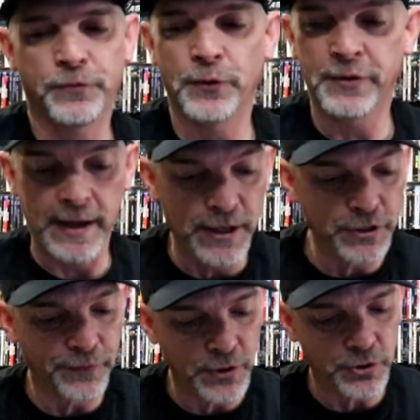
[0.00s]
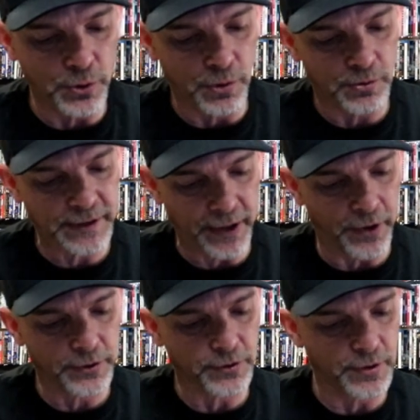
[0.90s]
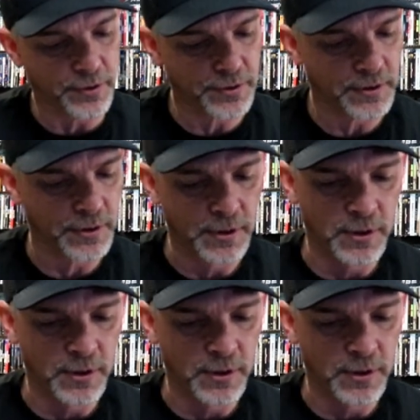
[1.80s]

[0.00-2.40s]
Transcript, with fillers: for the individual characters.